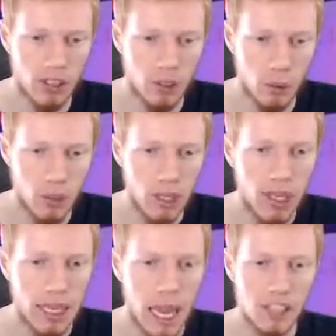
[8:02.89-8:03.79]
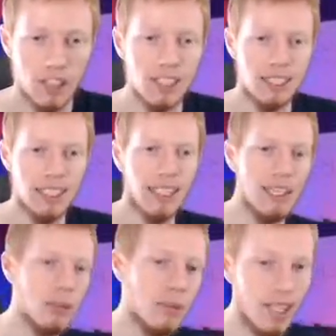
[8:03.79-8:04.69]
too, as you can see in
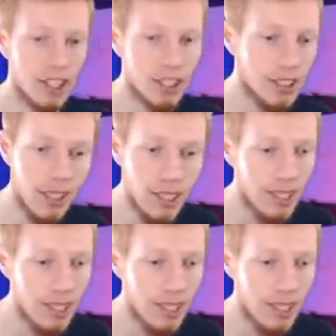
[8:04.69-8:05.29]
that little possession.